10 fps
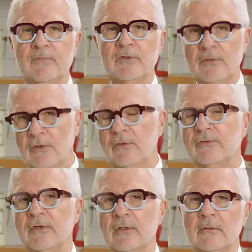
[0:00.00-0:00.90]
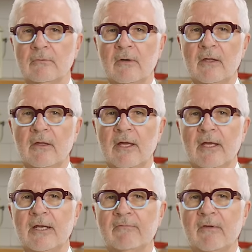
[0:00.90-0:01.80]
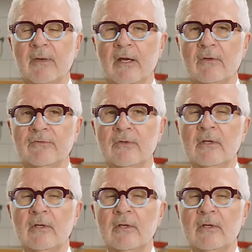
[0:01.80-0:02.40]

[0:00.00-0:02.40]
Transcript: using chlorella and heavy metals